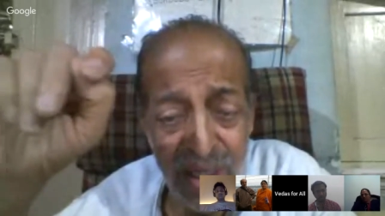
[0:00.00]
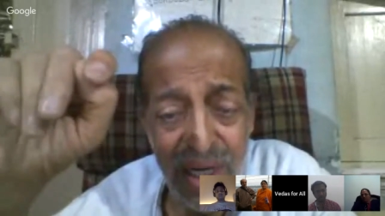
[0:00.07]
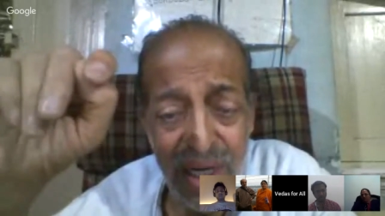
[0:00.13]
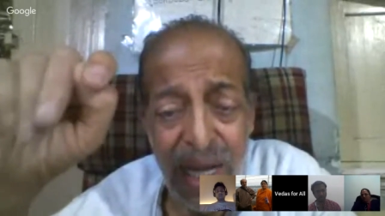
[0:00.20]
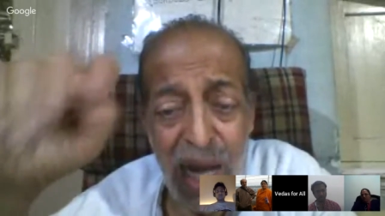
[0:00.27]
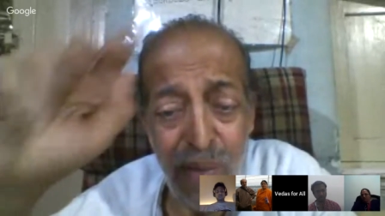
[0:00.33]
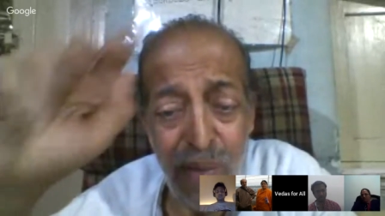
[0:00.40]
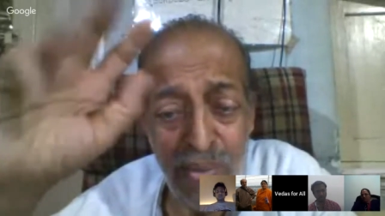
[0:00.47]

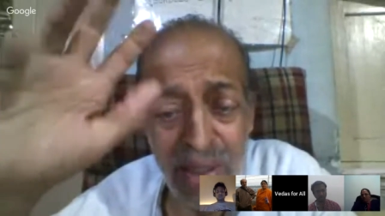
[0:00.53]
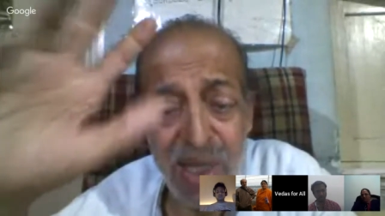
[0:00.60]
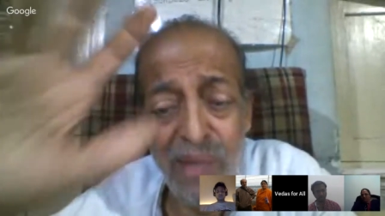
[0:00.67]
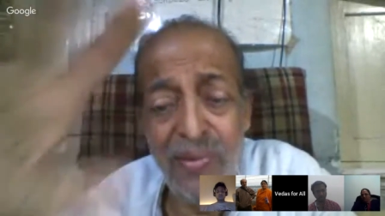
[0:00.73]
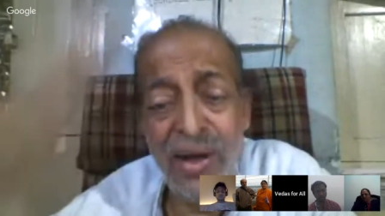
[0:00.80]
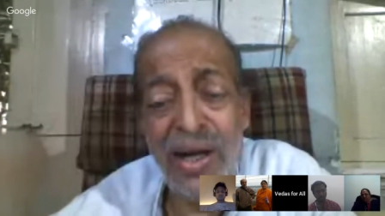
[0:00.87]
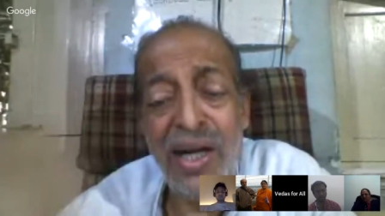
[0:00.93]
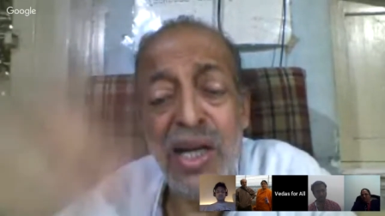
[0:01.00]
I'll be
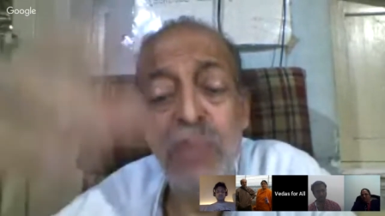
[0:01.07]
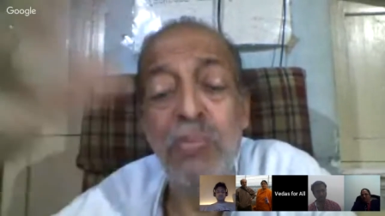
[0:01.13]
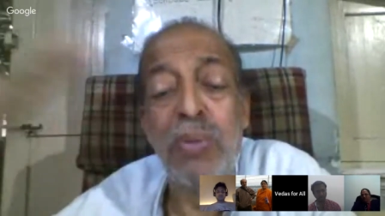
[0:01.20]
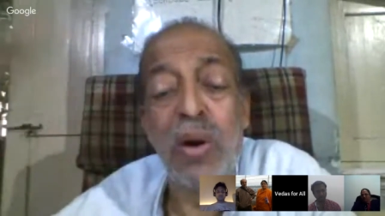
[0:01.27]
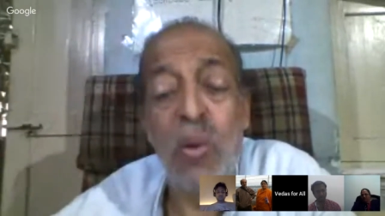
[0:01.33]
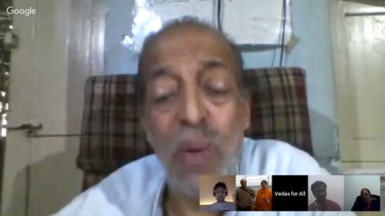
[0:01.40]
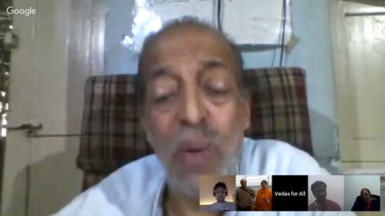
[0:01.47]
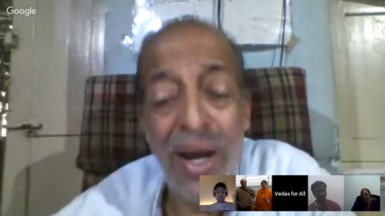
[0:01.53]
given an
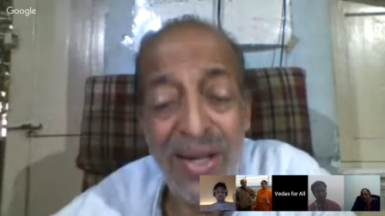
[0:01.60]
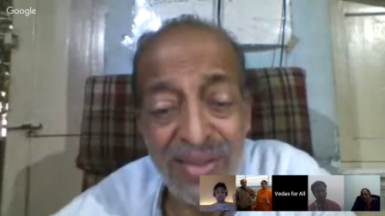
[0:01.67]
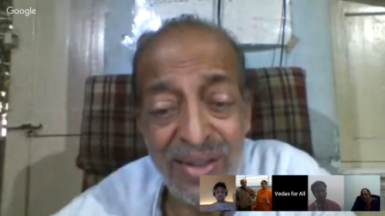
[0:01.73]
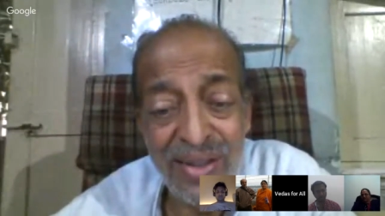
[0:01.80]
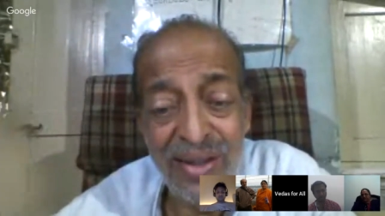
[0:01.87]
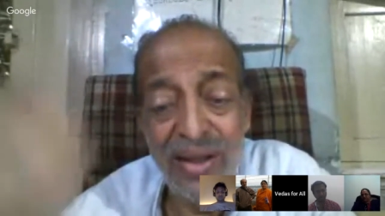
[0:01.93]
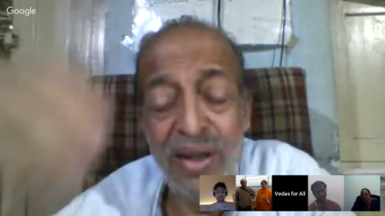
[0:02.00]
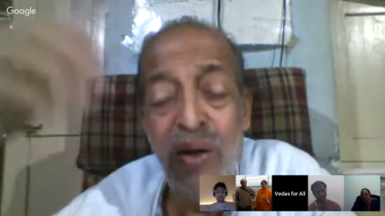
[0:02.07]
improvised,
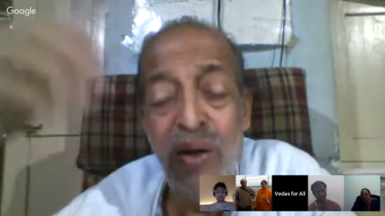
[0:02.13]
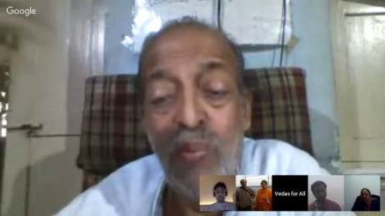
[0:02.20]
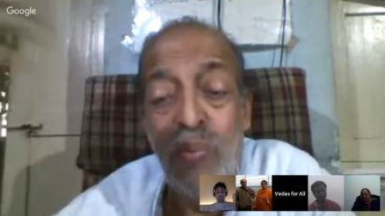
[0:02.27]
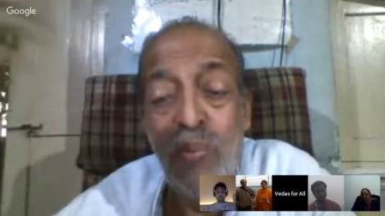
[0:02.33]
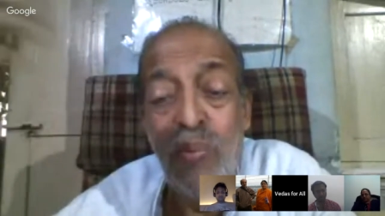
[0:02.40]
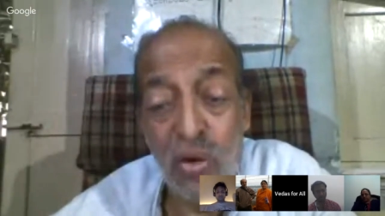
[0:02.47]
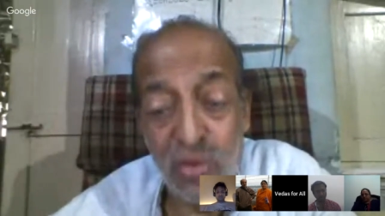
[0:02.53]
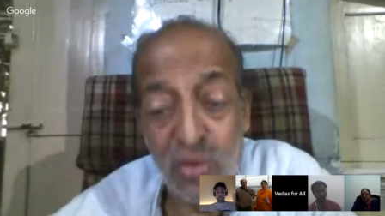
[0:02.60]

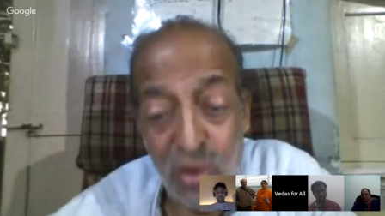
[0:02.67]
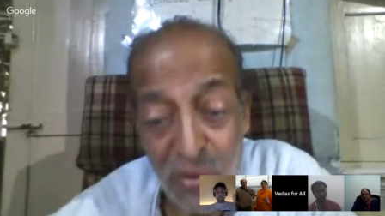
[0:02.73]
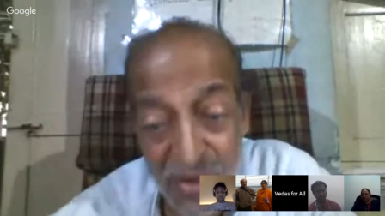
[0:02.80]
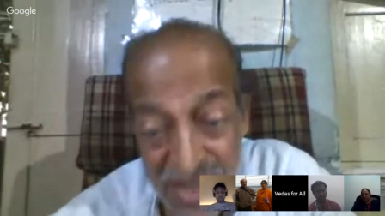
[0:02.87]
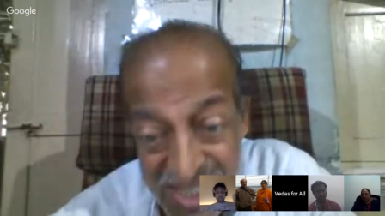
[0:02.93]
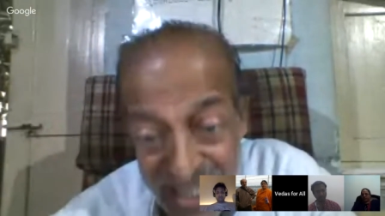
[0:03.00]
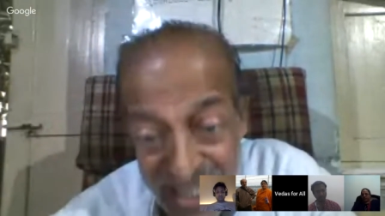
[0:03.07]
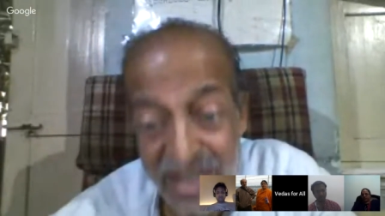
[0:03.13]
more
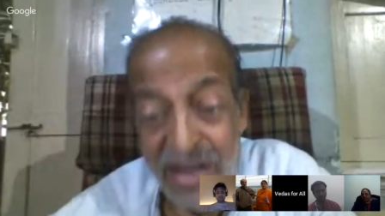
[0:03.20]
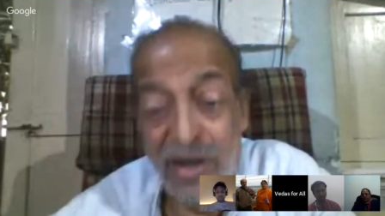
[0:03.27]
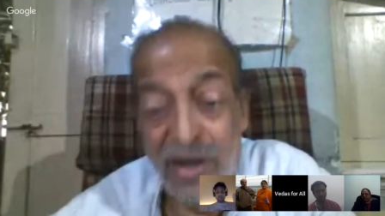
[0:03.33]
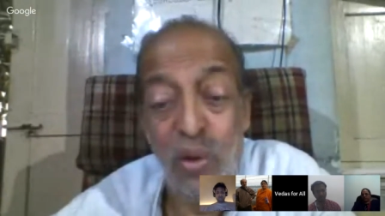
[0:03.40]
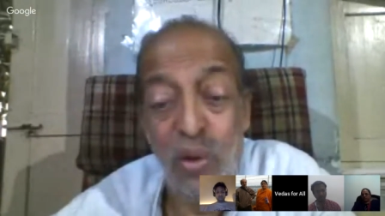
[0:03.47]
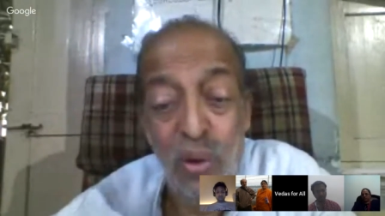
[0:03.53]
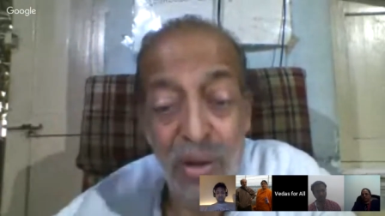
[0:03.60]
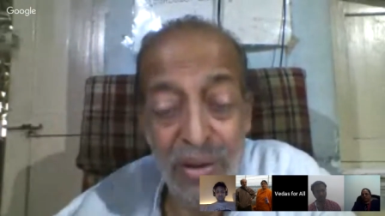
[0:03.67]
sophisticated
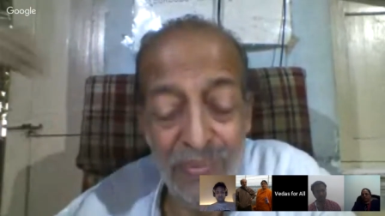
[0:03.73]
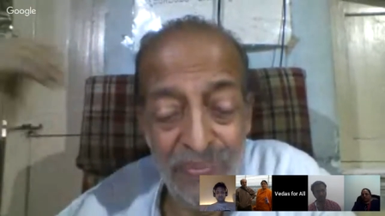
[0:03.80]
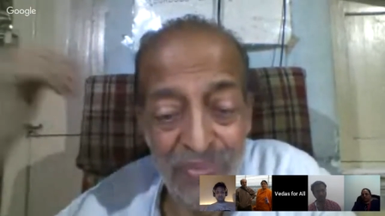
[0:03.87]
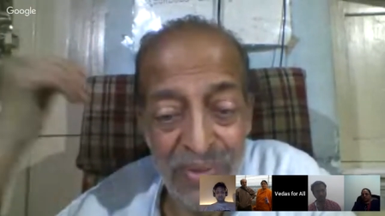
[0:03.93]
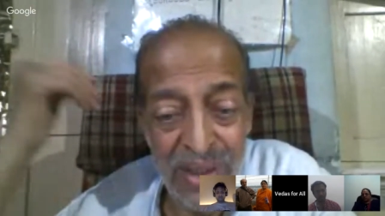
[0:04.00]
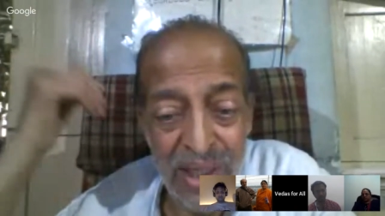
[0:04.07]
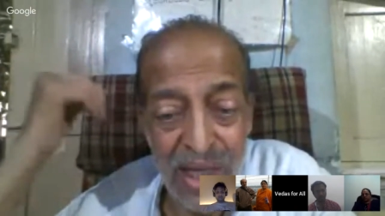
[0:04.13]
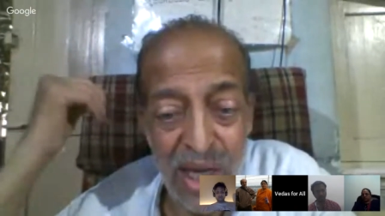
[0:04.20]
tool.
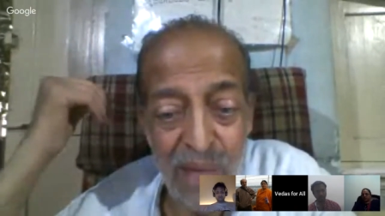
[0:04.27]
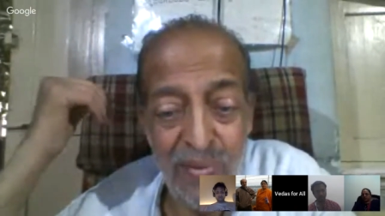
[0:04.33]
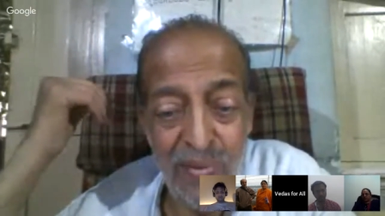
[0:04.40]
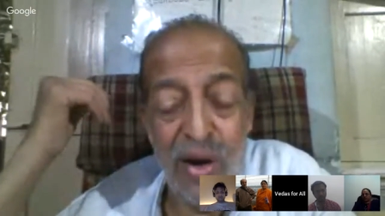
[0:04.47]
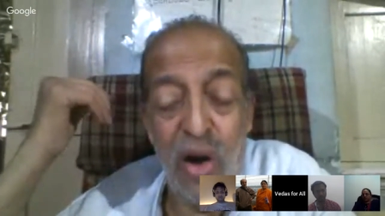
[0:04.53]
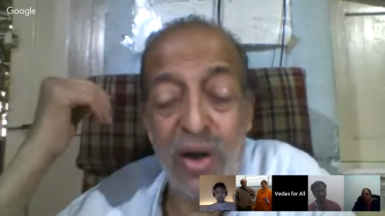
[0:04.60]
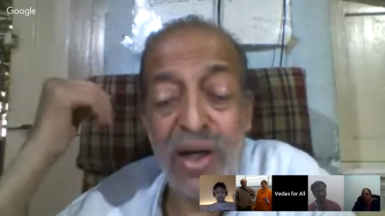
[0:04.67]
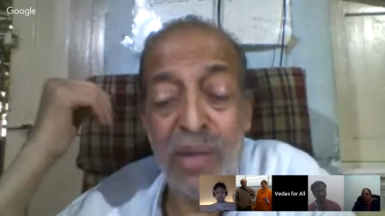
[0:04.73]
If I'm
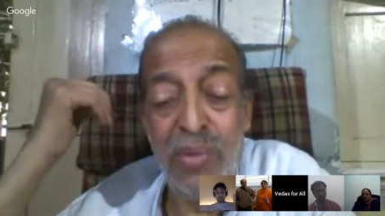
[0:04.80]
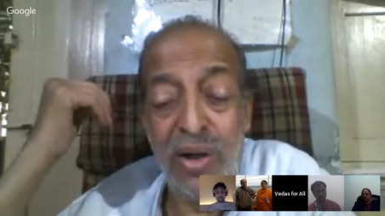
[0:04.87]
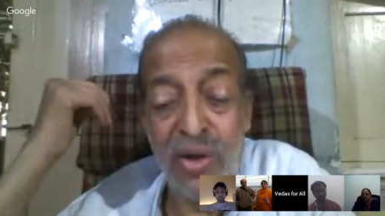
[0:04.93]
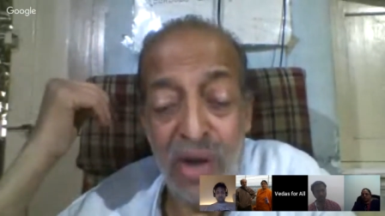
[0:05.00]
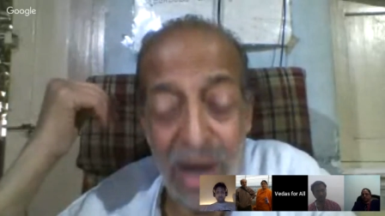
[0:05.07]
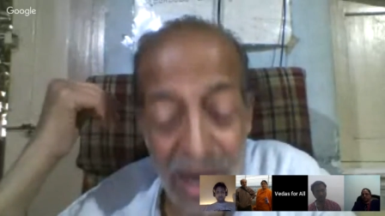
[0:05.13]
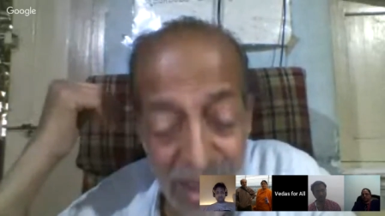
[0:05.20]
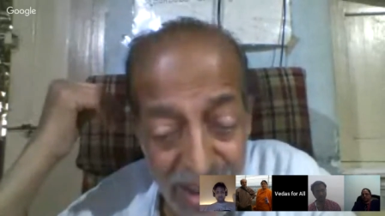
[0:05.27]
not able to
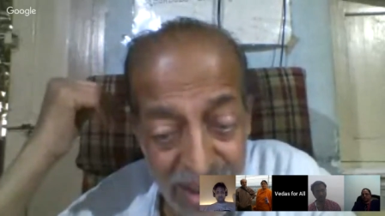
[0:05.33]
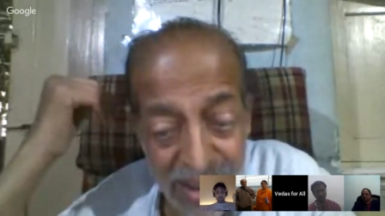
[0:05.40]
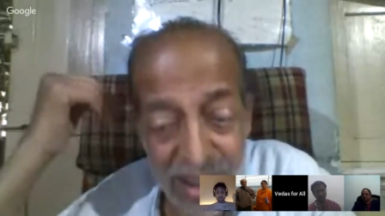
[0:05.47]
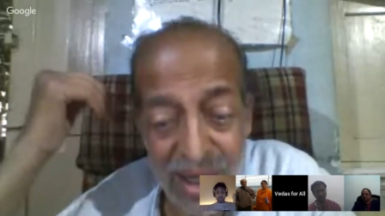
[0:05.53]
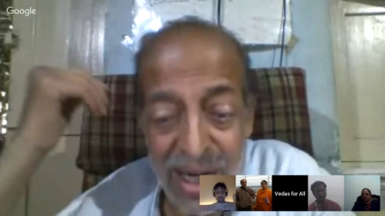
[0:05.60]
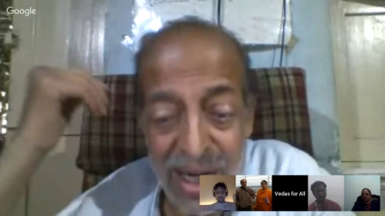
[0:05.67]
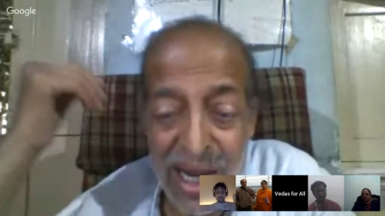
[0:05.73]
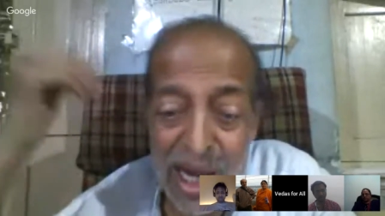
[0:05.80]
handle it,
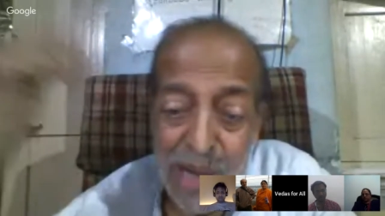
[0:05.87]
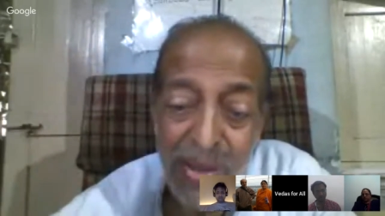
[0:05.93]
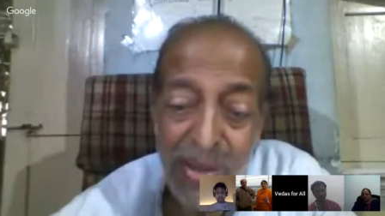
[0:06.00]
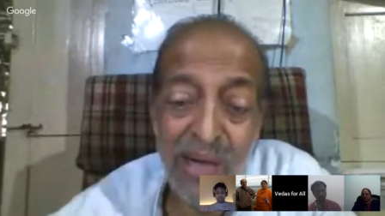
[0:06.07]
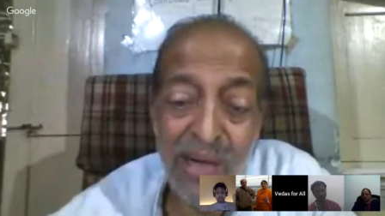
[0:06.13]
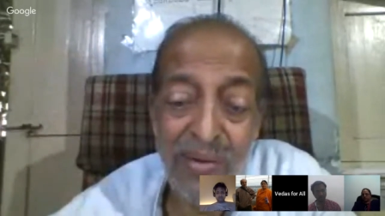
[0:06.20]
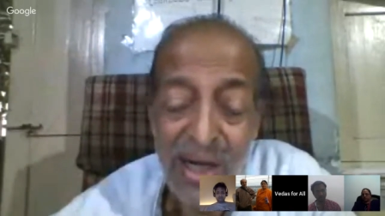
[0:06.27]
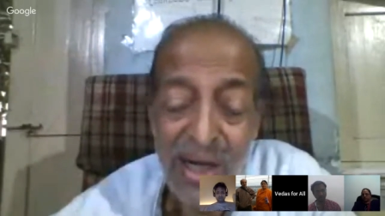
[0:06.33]
I'll be
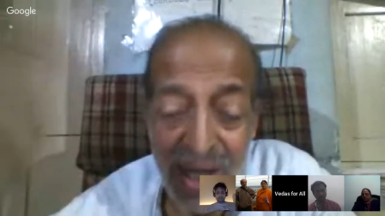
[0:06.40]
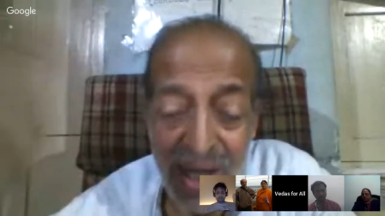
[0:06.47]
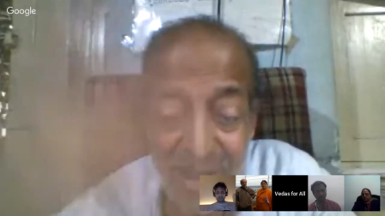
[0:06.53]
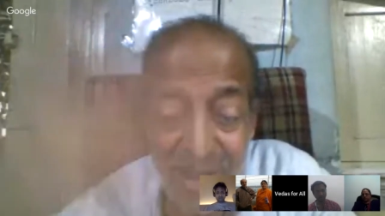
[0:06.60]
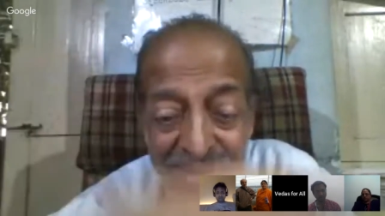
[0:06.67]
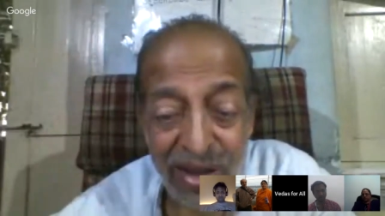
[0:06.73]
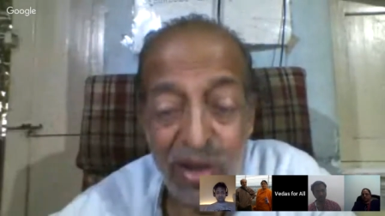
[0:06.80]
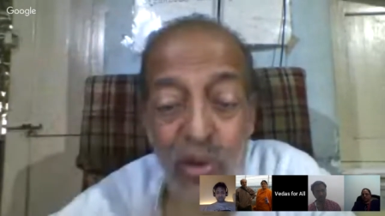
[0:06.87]
given a
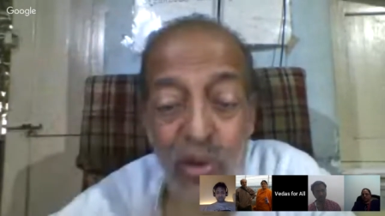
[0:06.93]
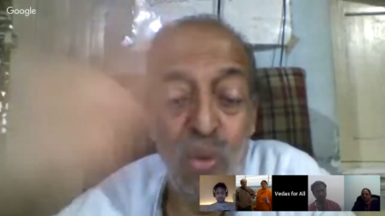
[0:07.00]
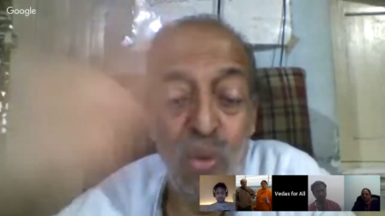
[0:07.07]
lesser tool.